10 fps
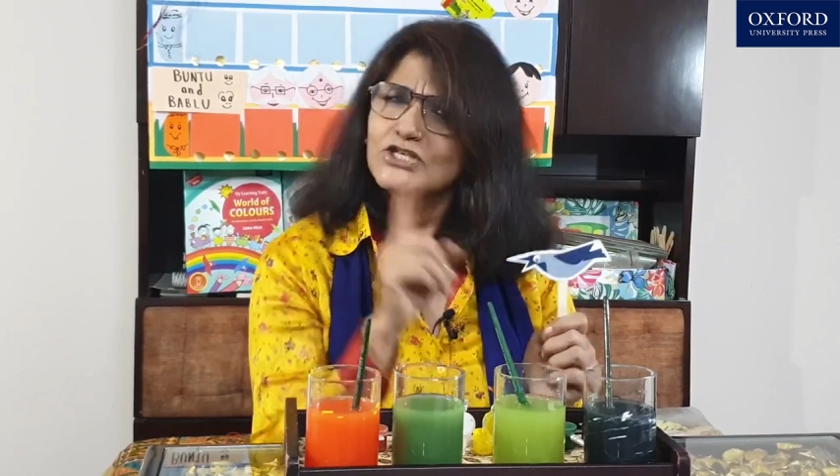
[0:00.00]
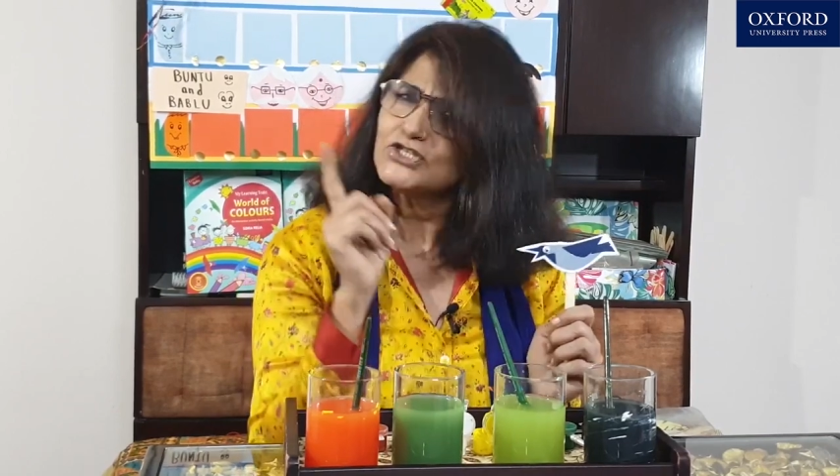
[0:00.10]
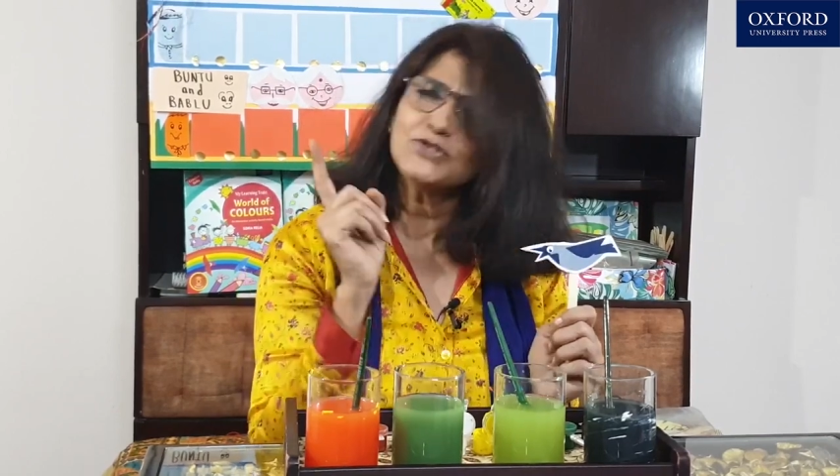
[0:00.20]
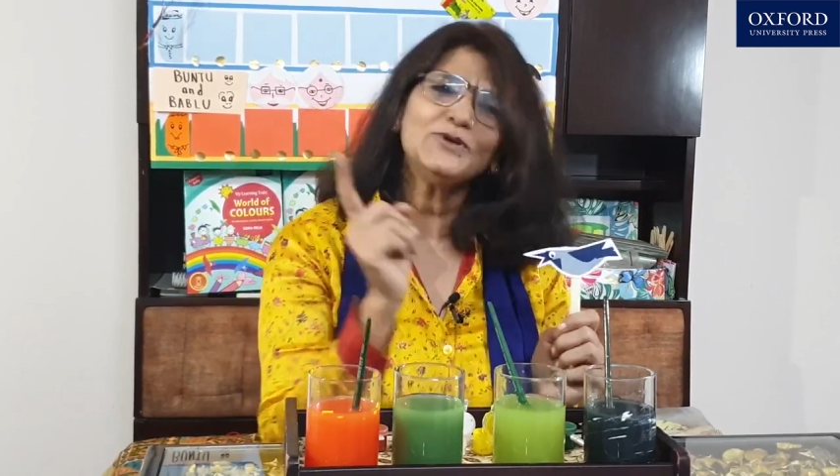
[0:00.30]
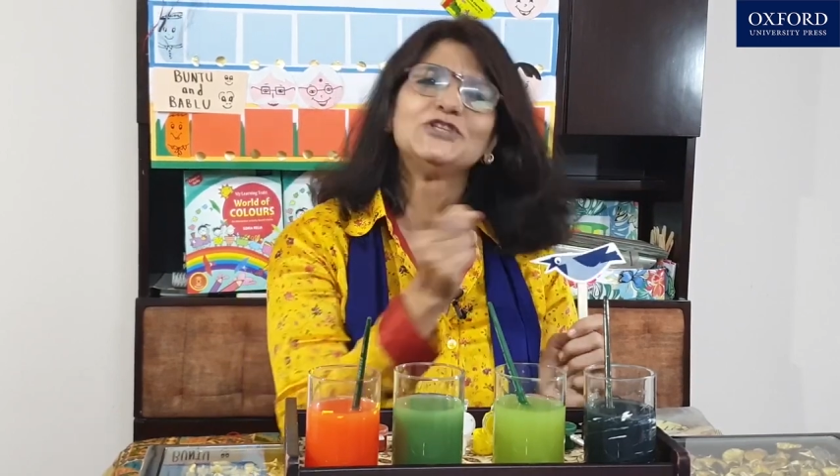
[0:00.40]

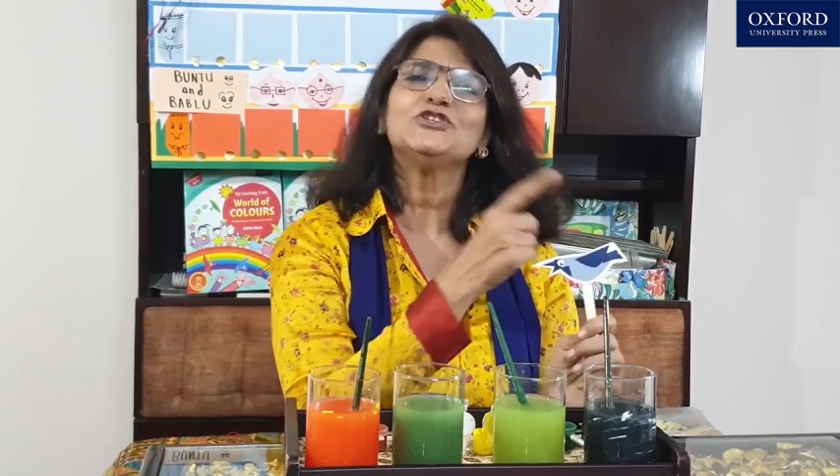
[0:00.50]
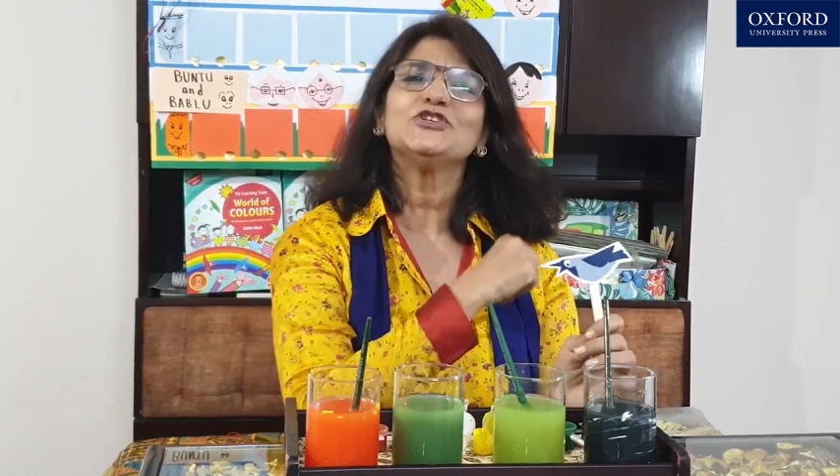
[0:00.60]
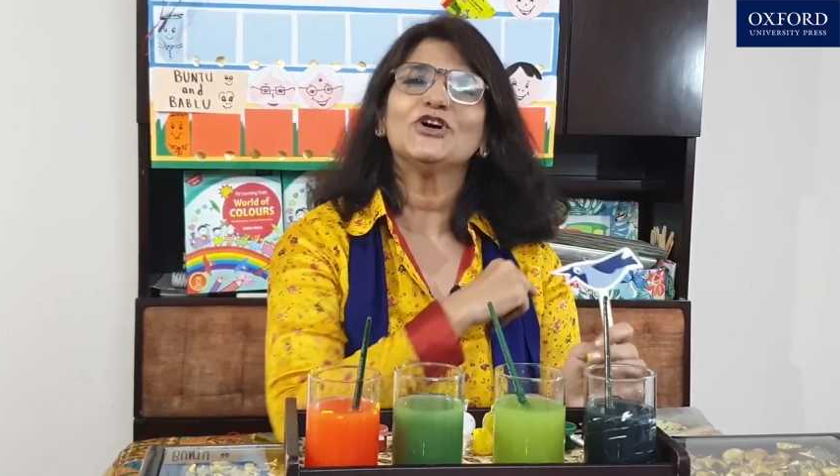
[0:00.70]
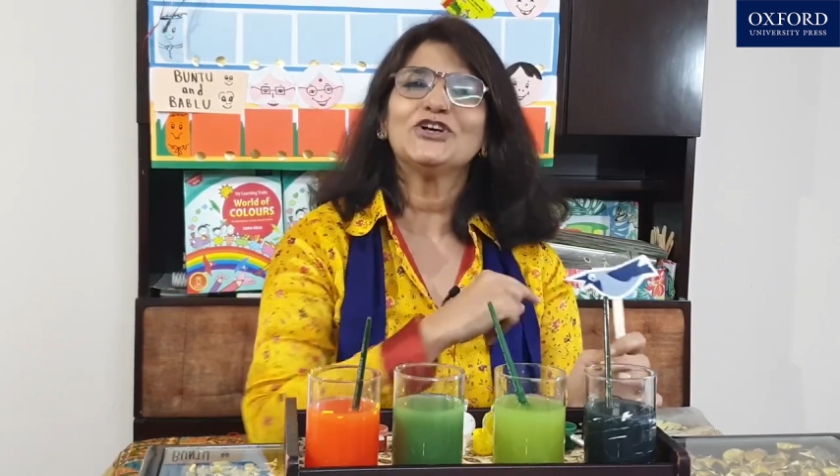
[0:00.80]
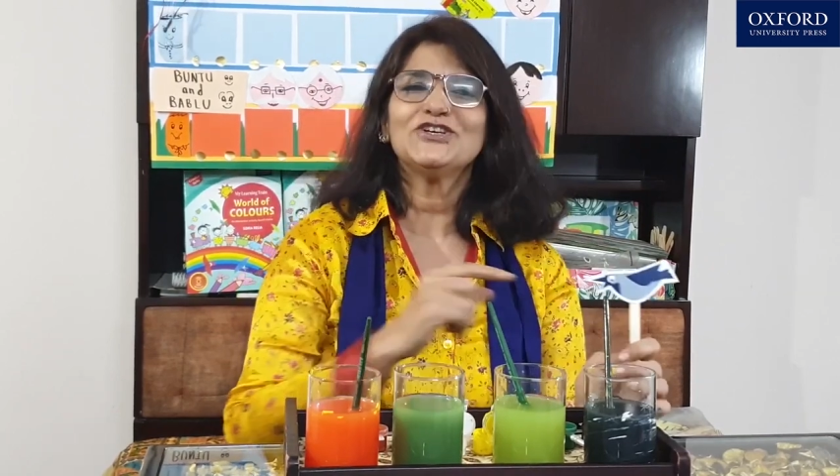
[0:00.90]
So
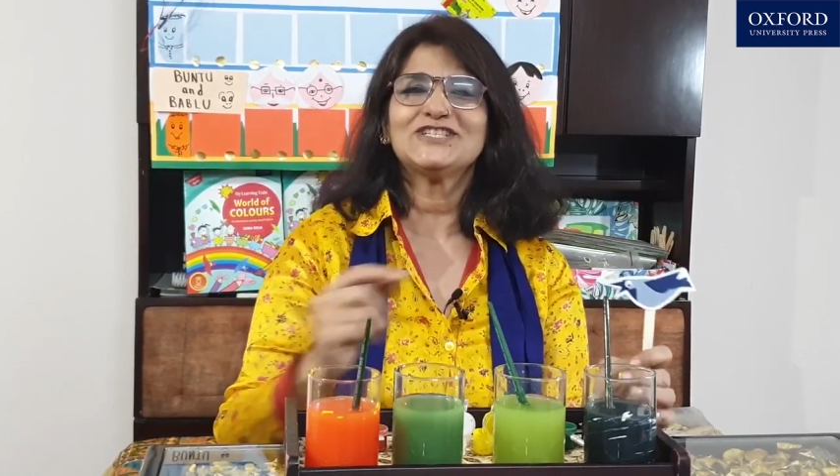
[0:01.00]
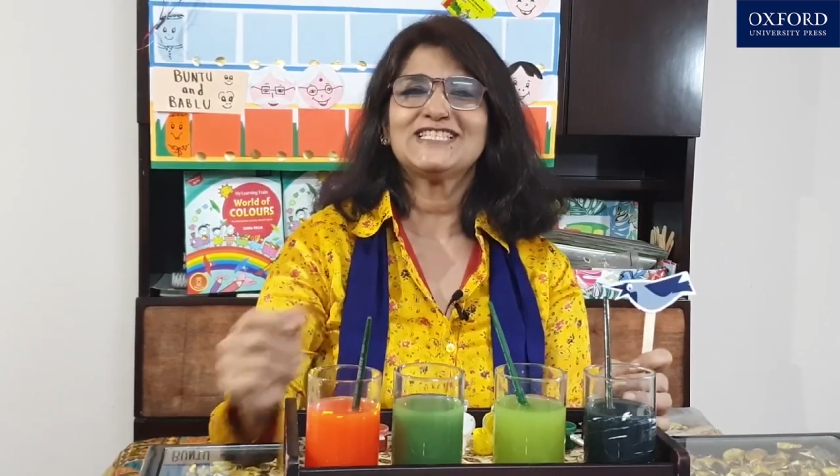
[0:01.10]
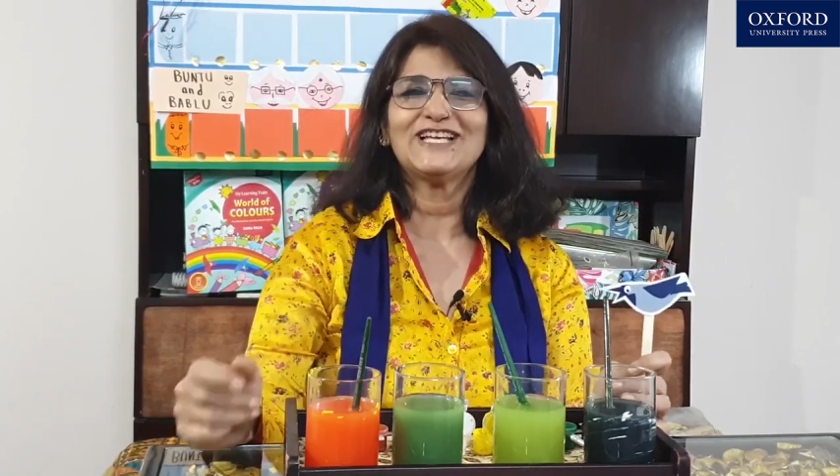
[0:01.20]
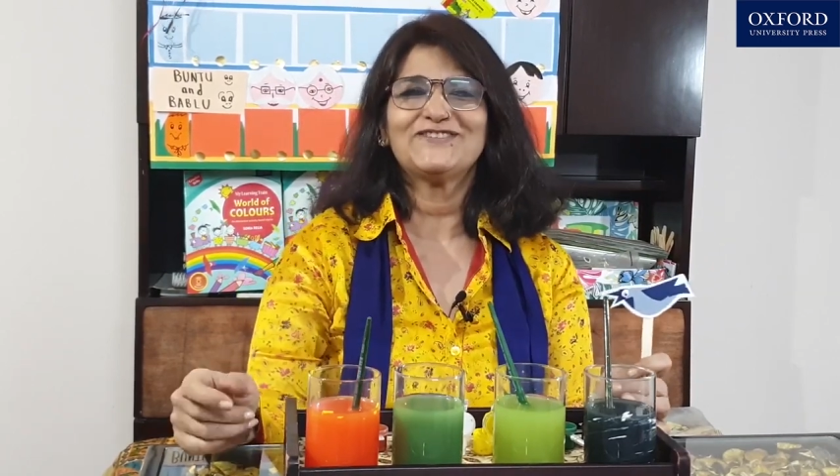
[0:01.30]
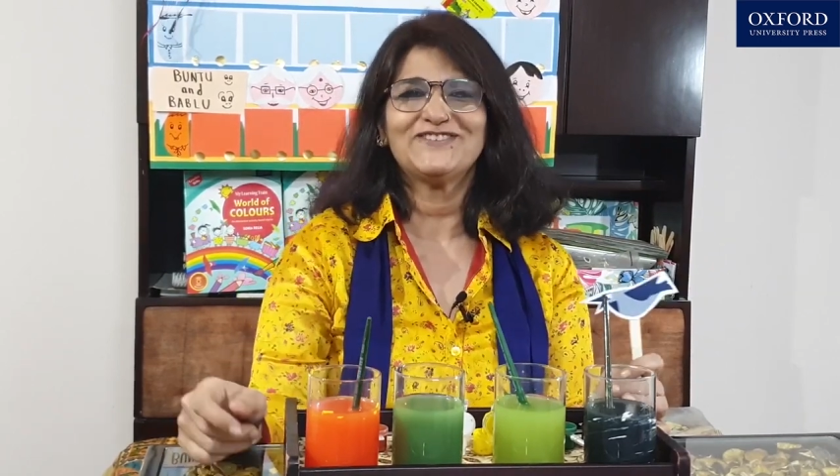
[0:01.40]
enjoy
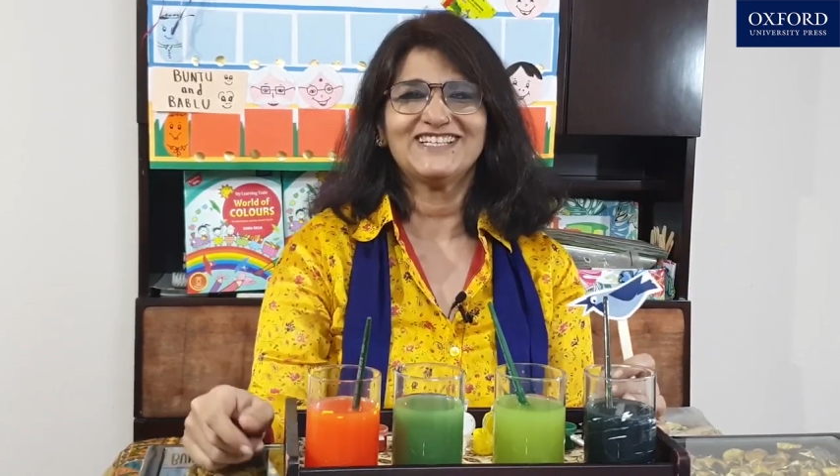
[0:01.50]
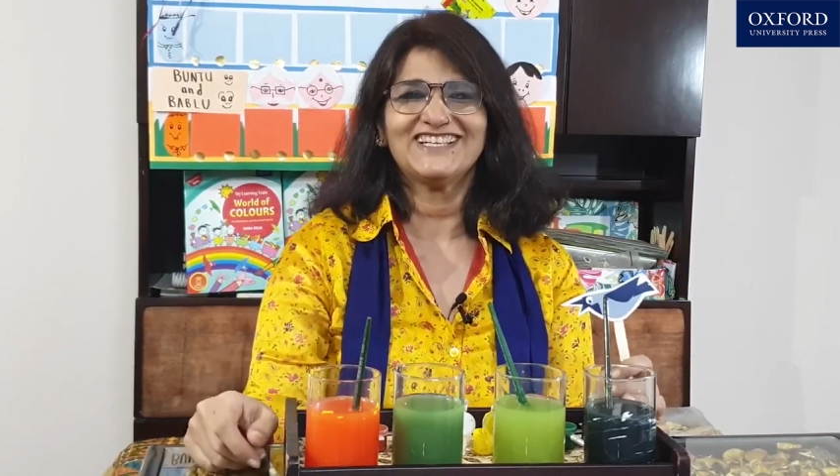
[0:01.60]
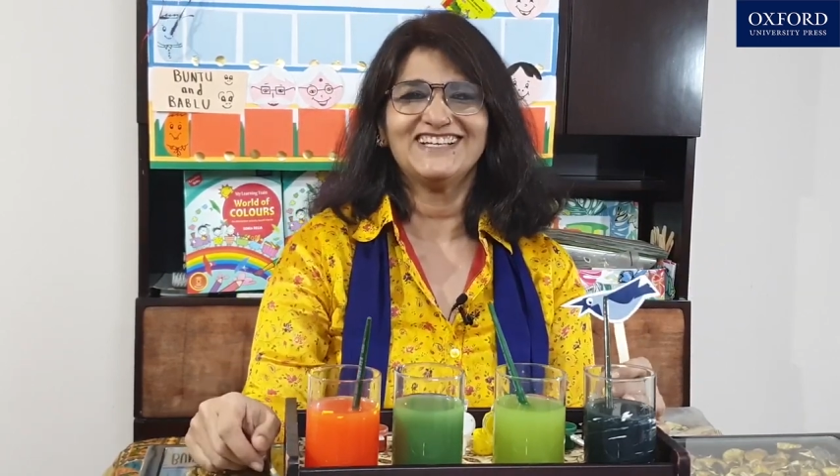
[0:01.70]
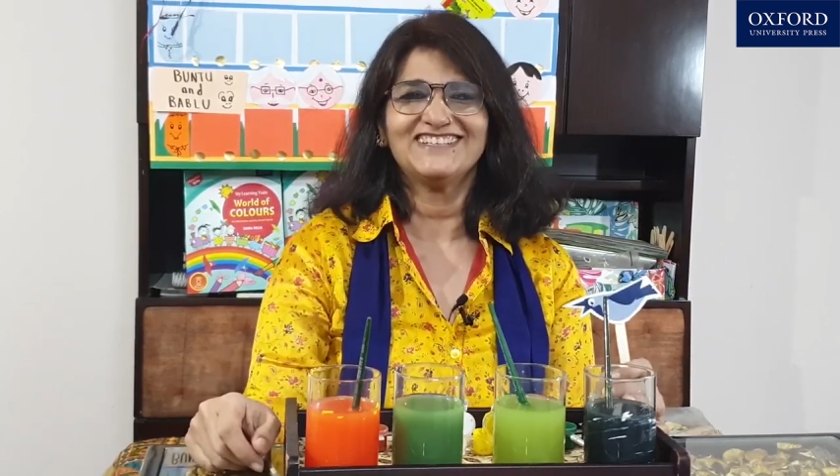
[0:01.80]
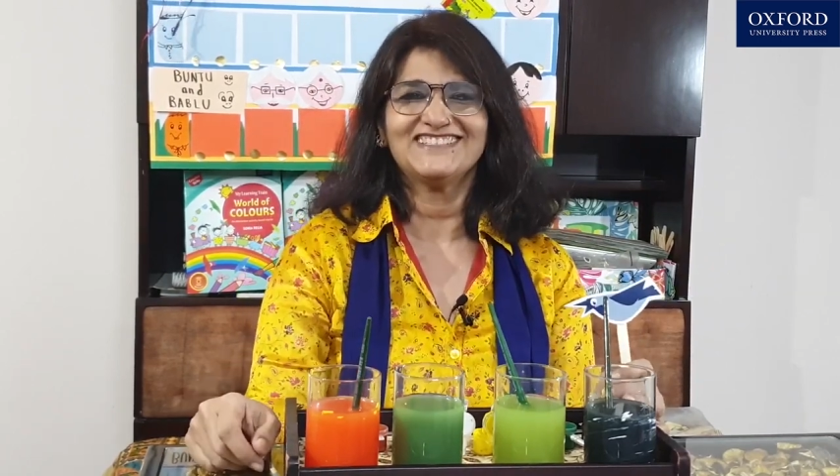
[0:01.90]
yourself with
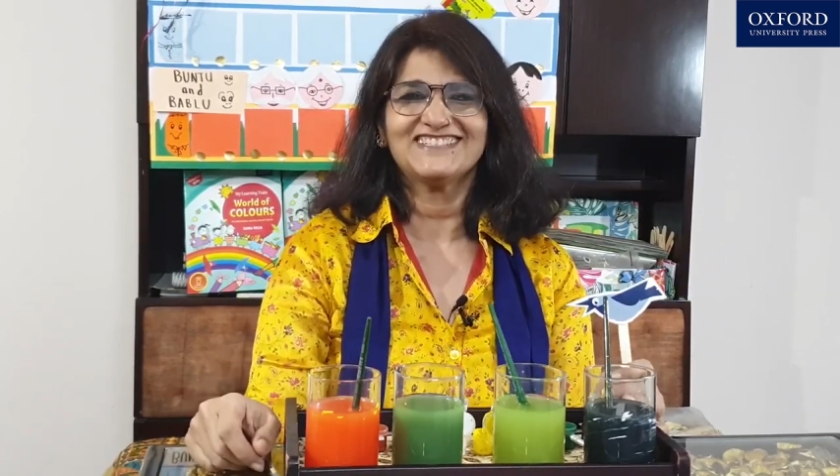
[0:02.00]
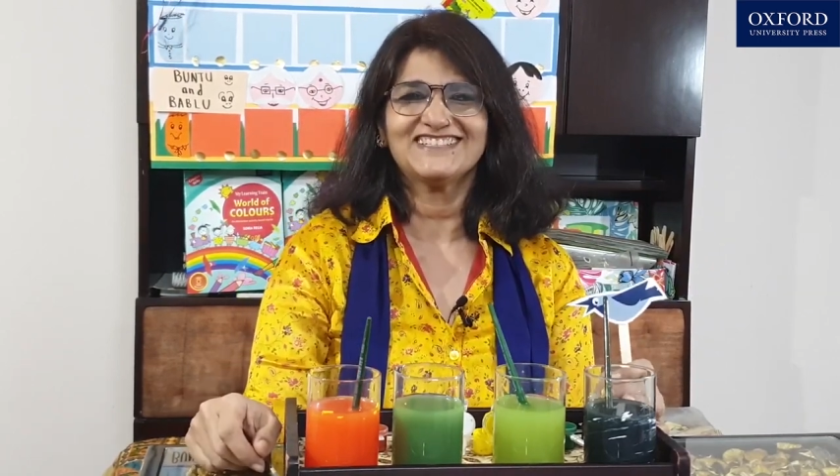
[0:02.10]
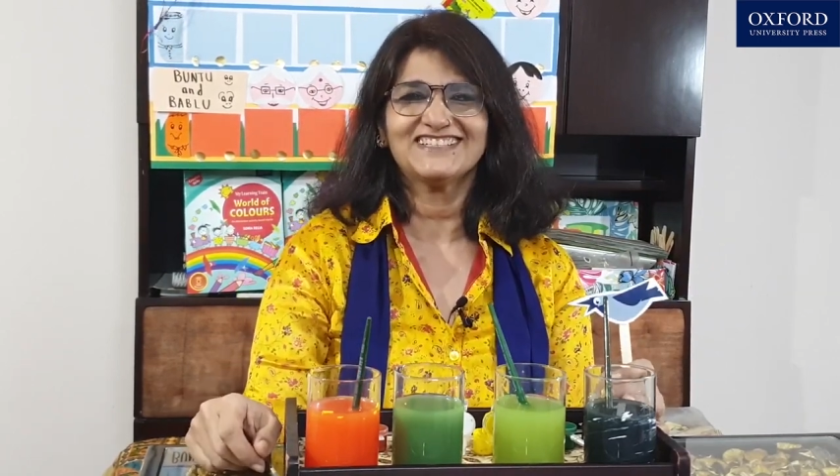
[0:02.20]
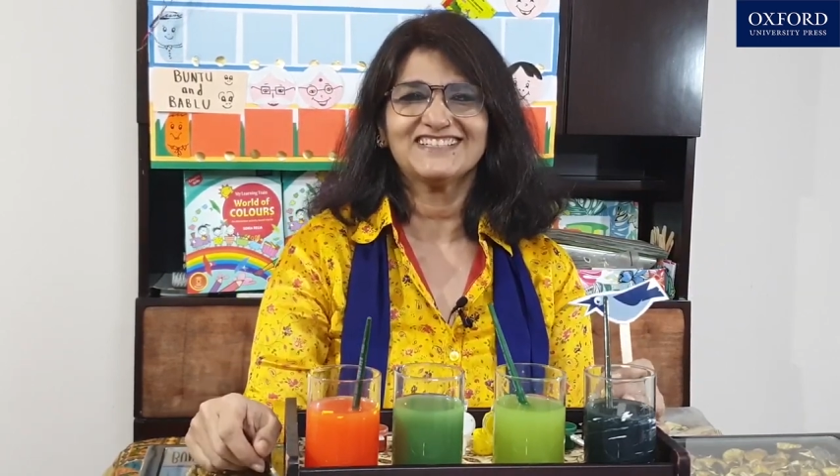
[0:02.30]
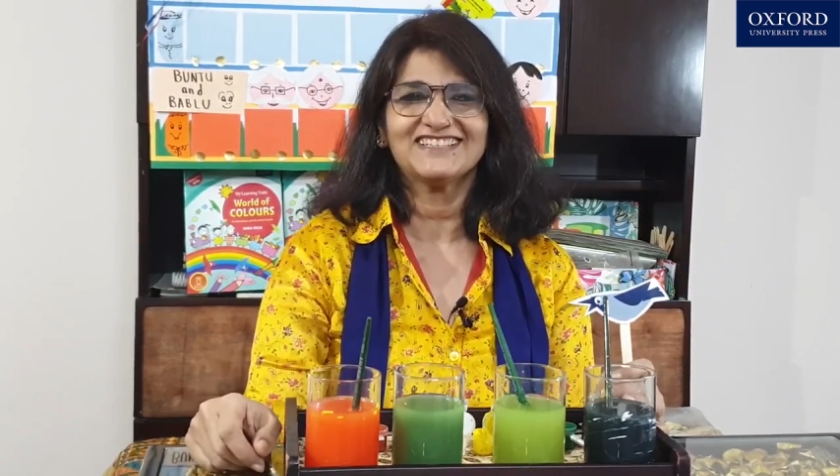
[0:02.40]
colors.